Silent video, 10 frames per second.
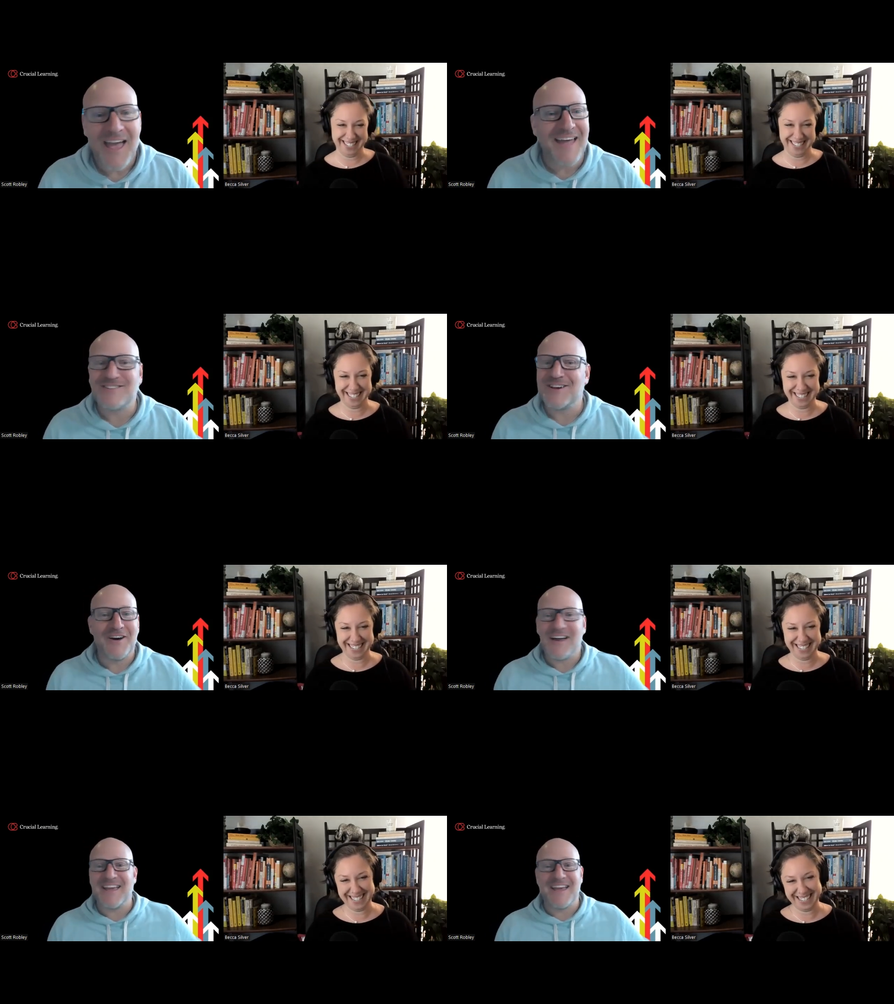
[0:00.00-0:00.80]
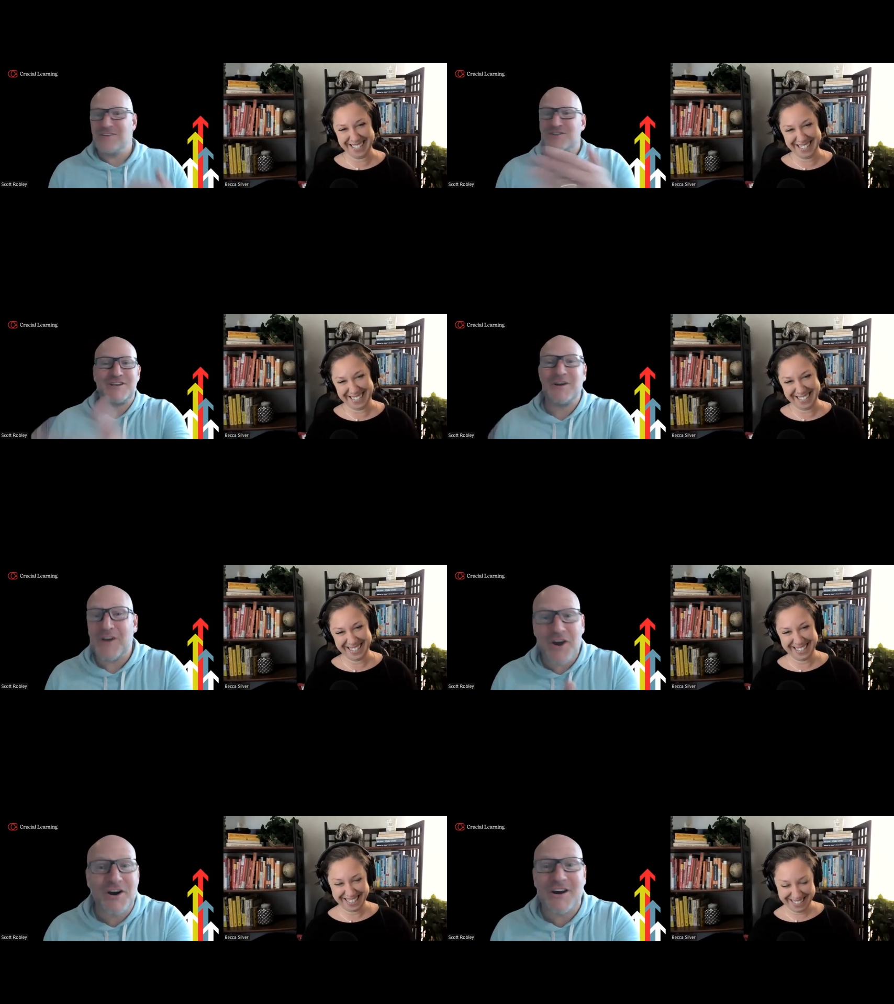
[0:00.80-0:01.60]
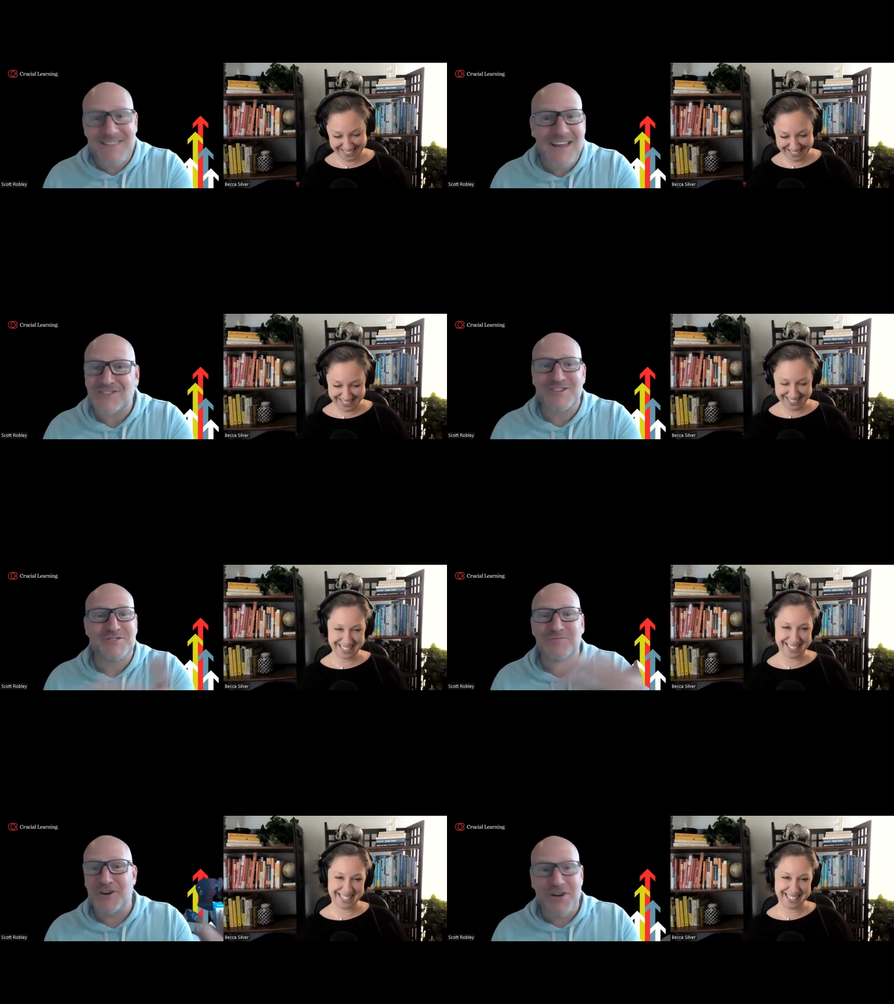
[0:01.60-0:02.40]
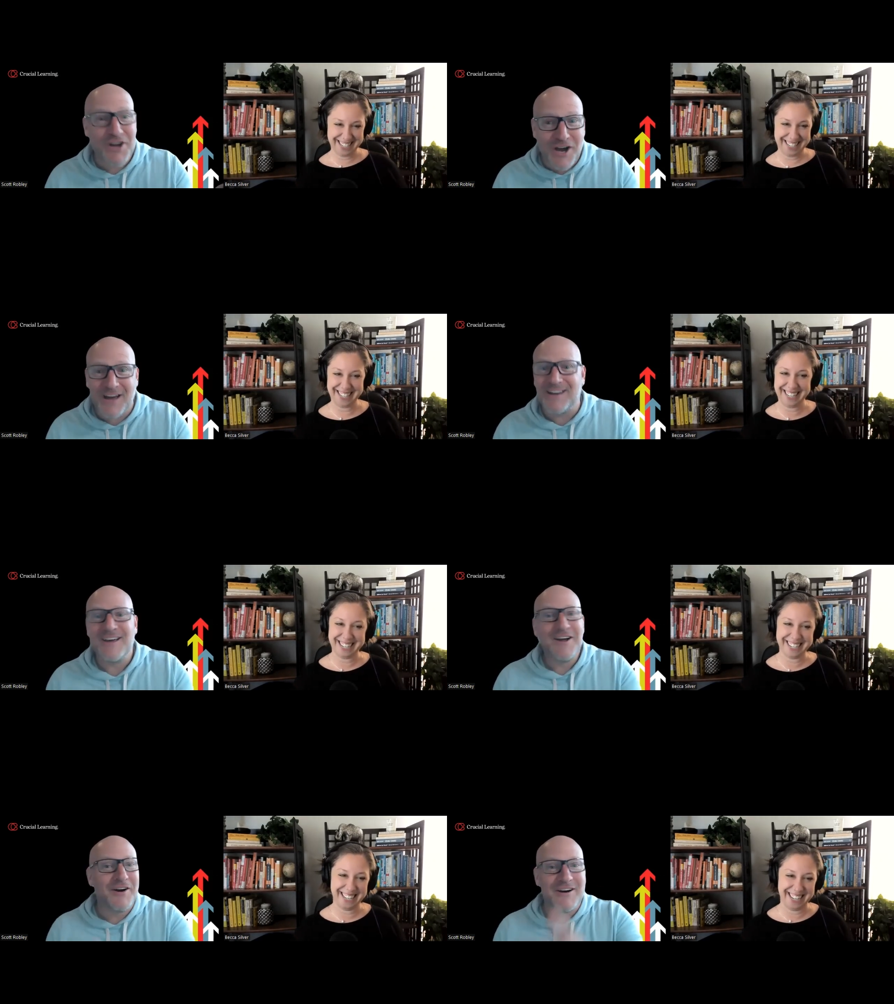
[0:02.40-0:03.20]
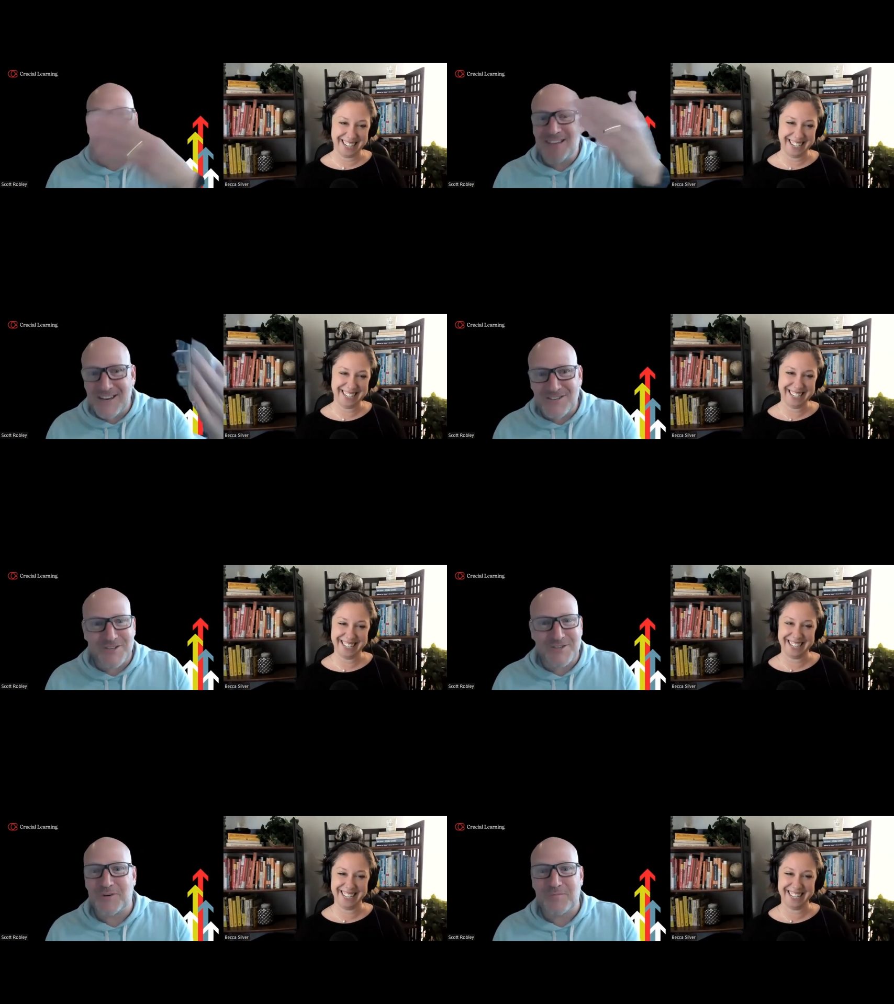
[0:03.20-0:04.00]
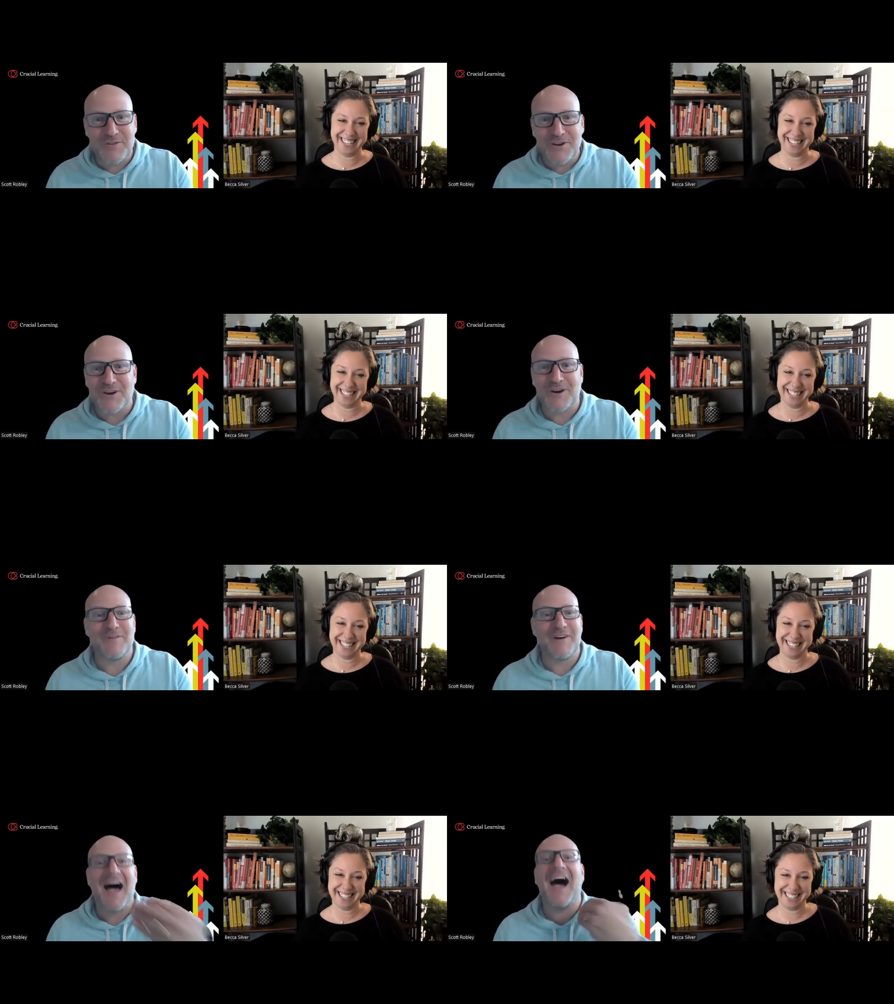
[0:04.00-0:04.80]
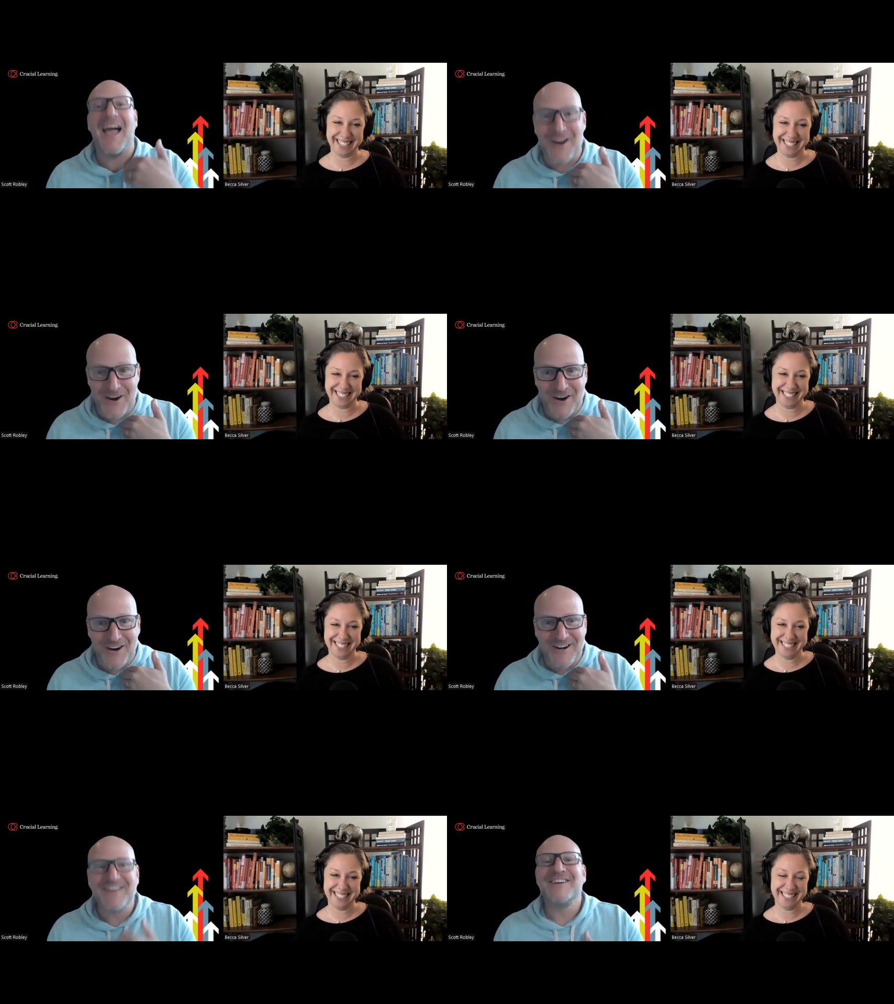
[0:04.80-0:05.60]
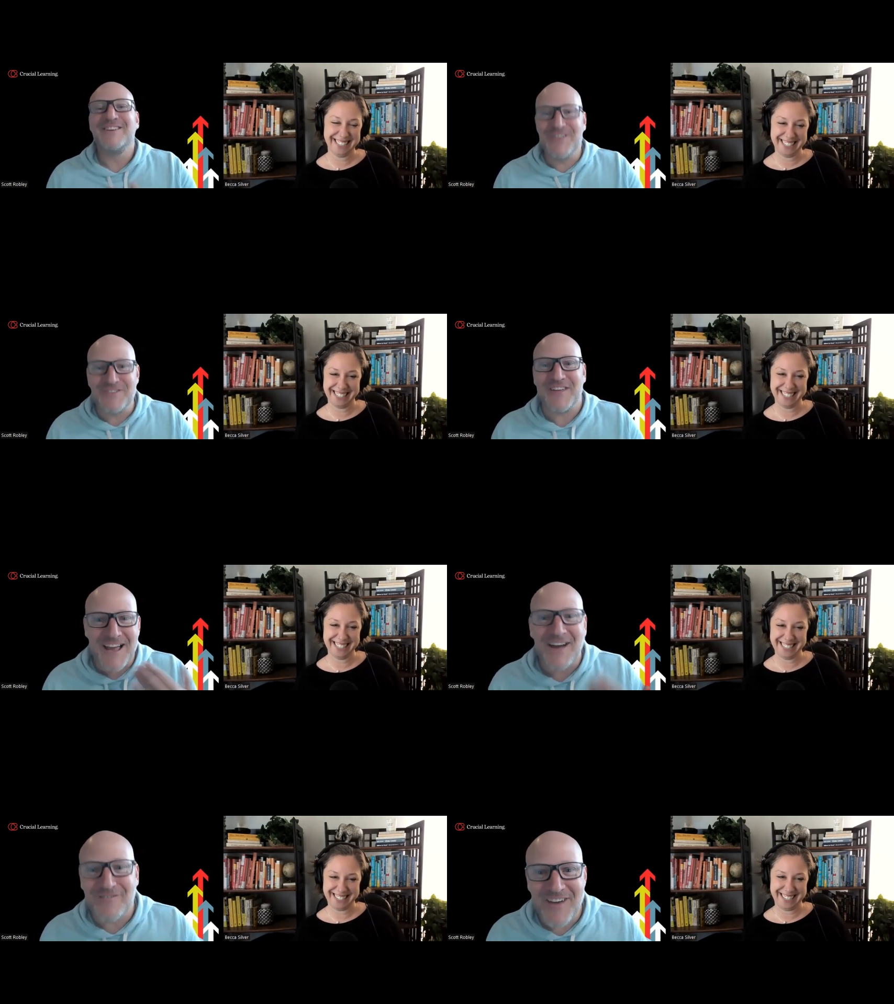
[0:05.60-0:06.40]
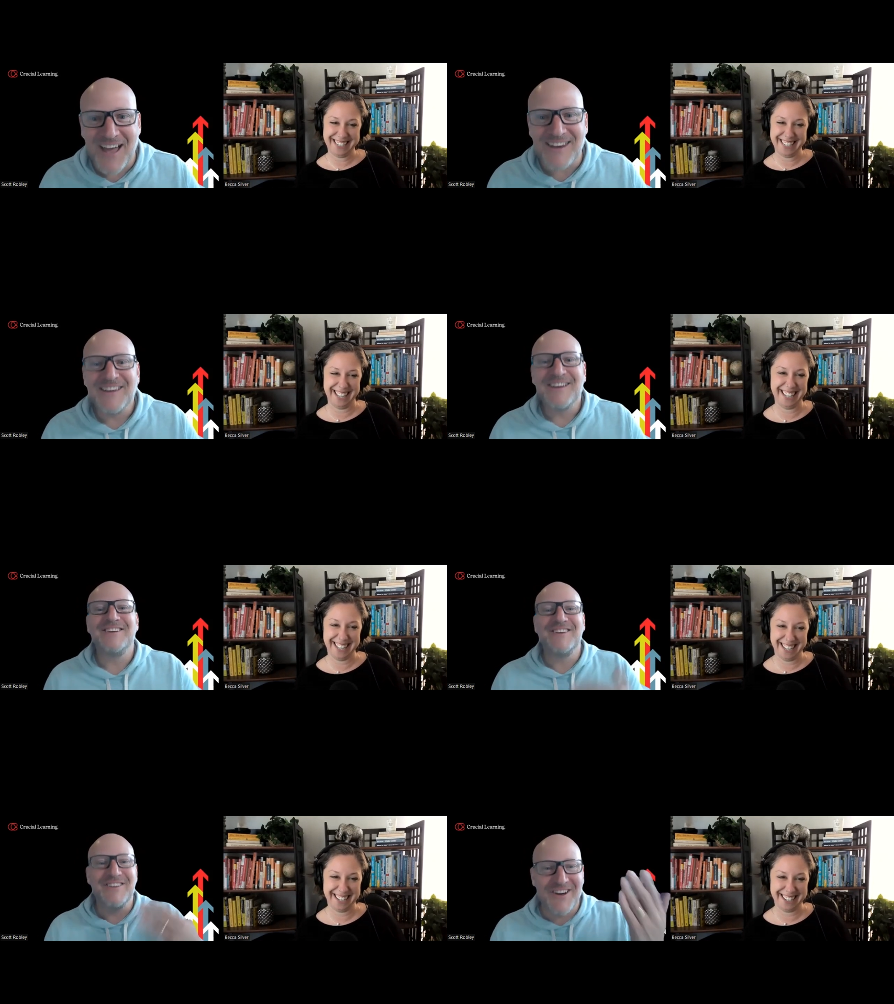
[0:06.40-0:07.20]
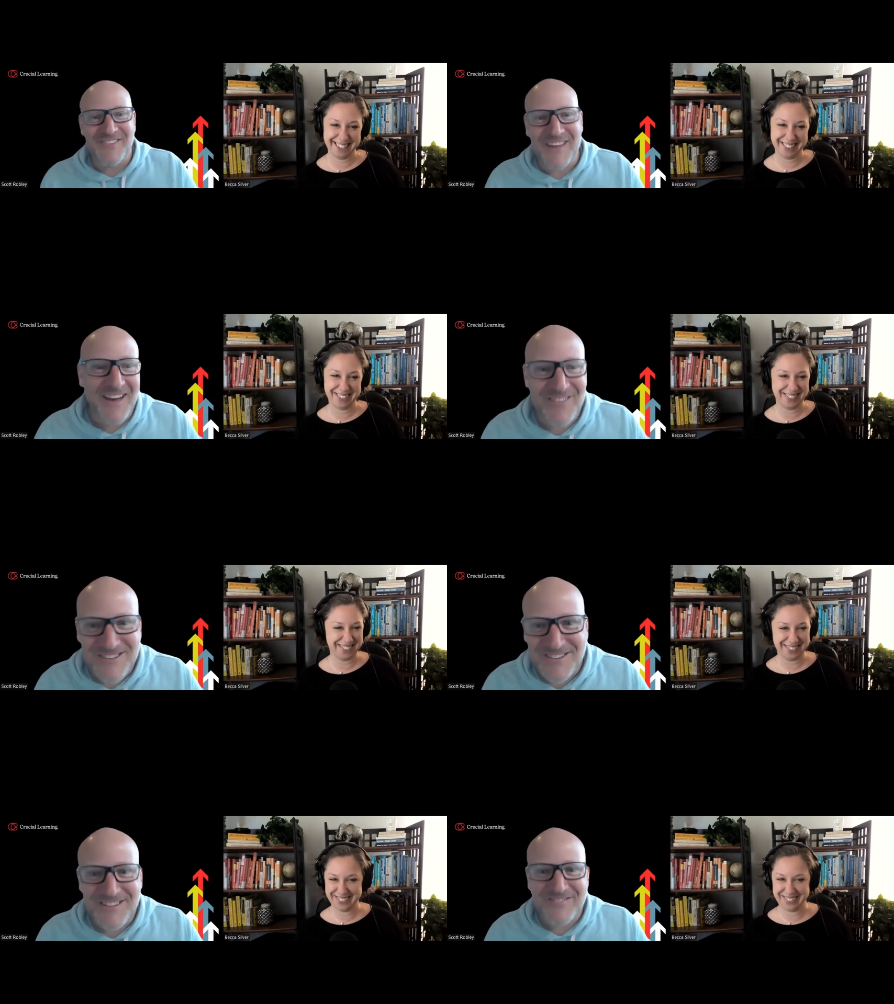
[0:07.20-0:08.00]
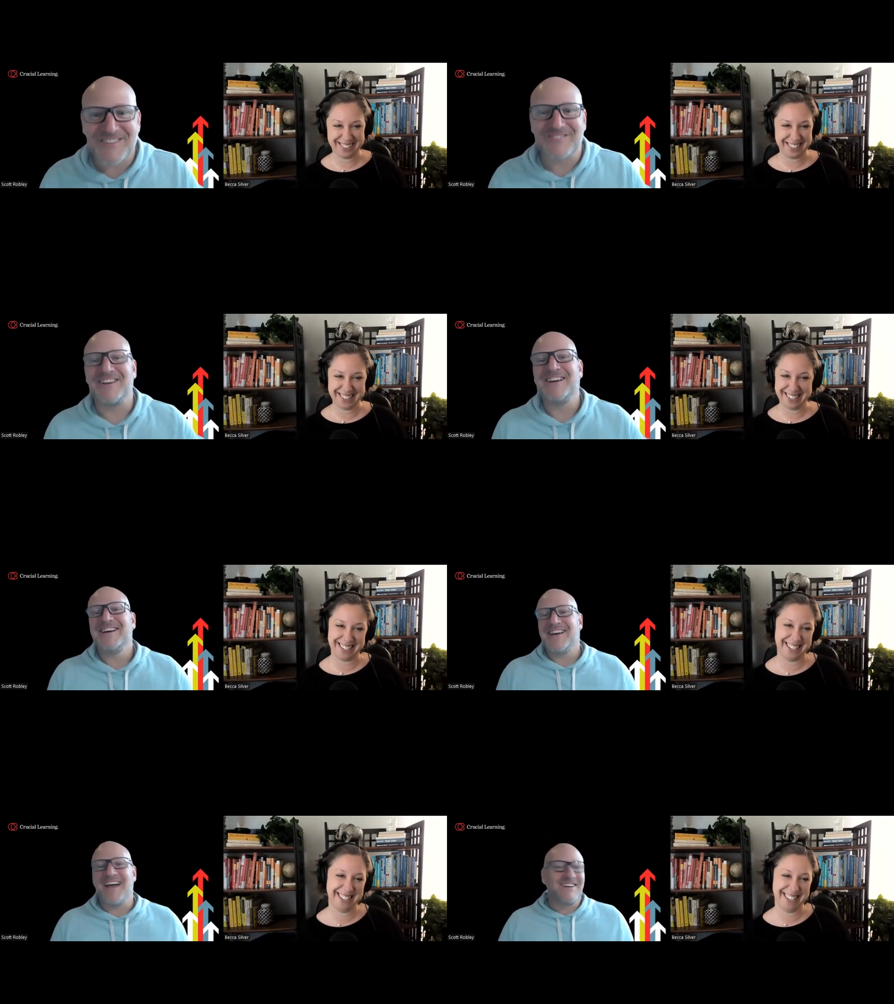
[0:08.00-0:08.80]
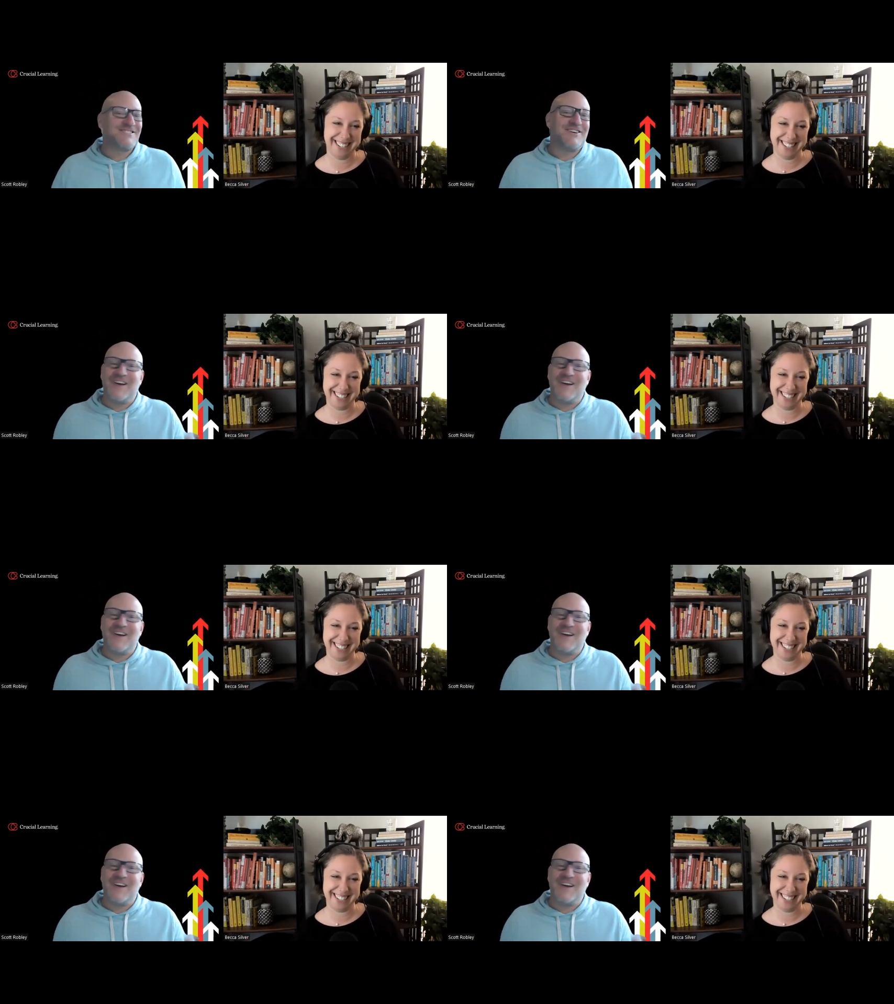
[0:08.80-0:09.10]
Speaker 1: and so again, she her intentions were good, her intentions yeah. were pure, but I heard you think I'm fat. You don't think I would suit the fits me. Yeah. So